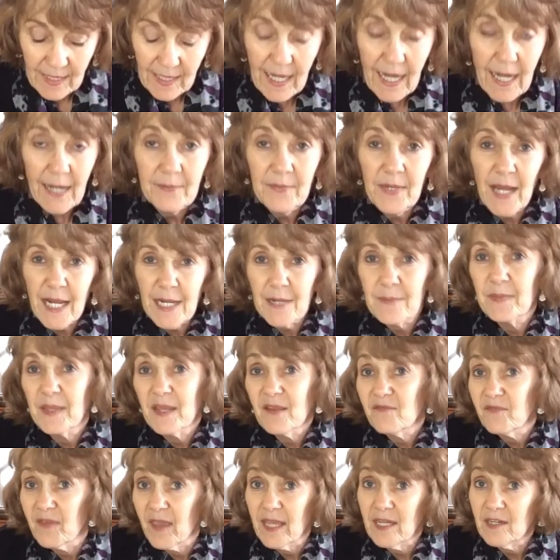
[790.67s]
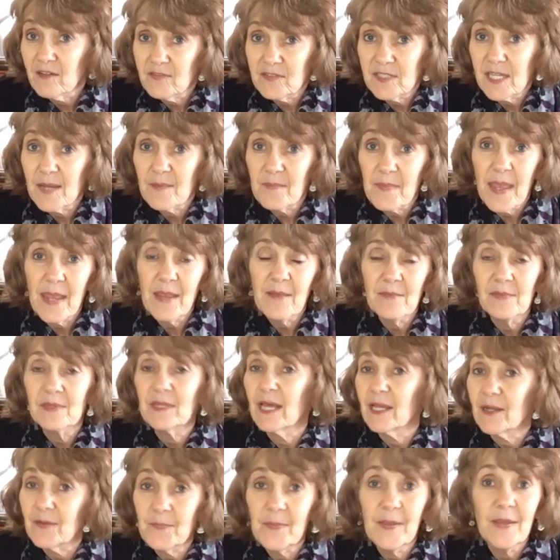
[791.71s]
I'm not a big fan of tempeh. A
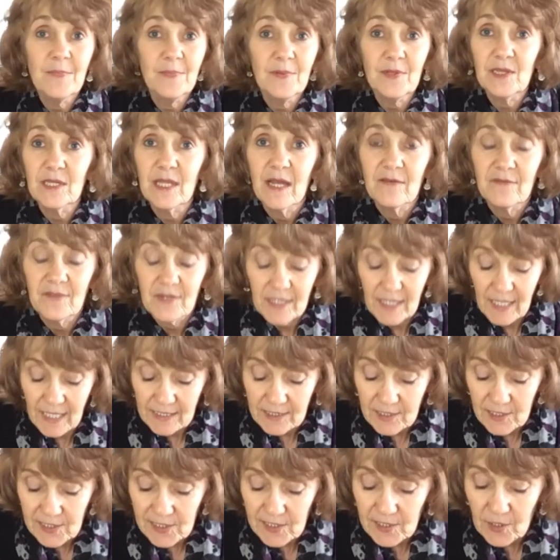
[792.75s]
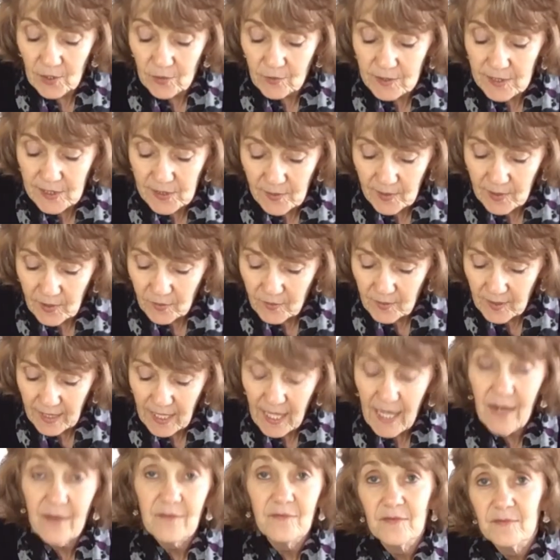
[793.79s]
lot of people love it. I just don't, so I don't
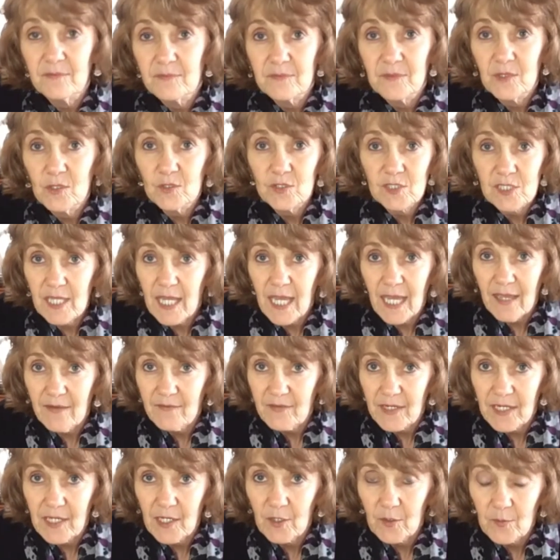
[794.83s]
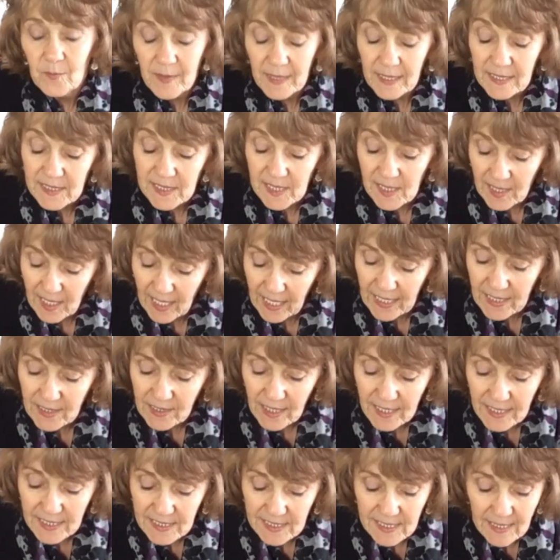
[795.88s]
usually have it here. But it's a
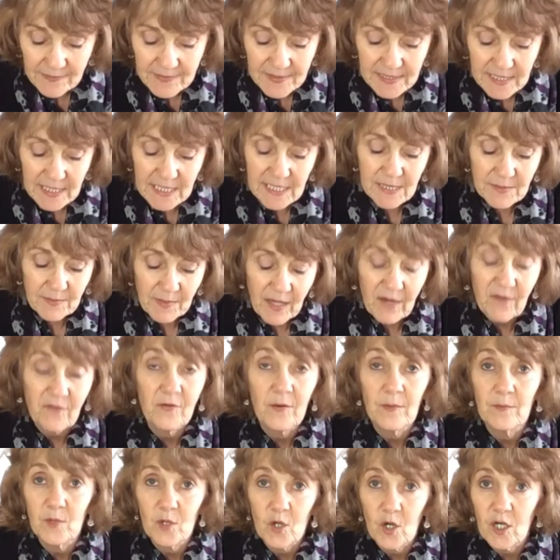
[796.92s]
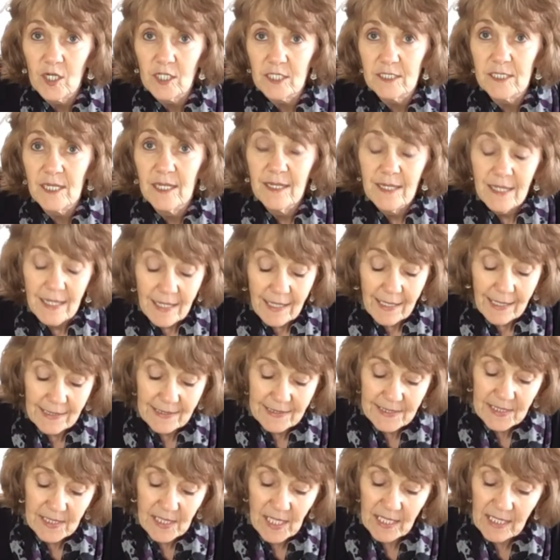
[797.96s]
cake-like substance made from cooked
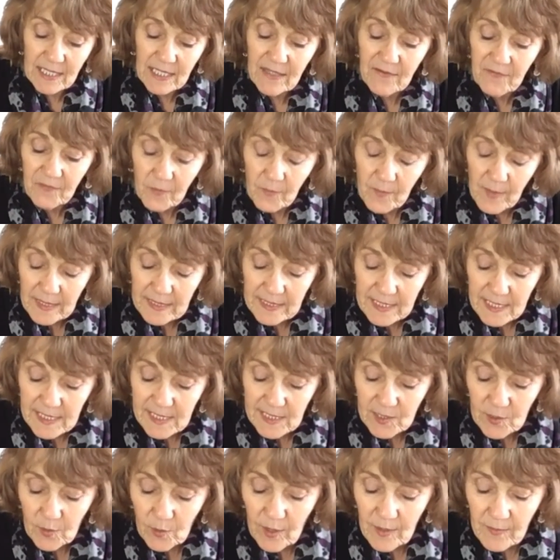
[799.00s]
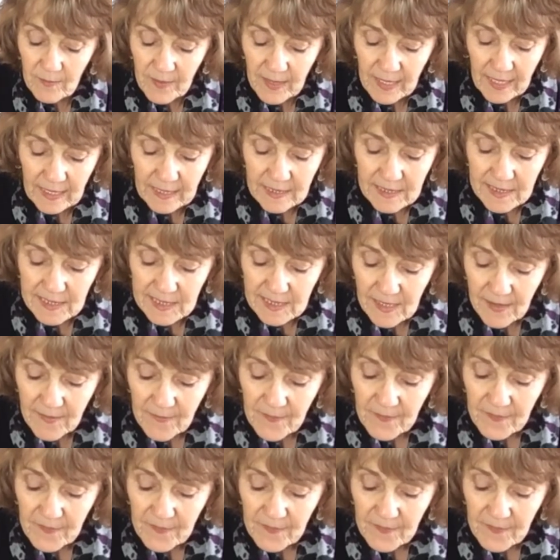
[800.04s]
and slightly fermented soybeans.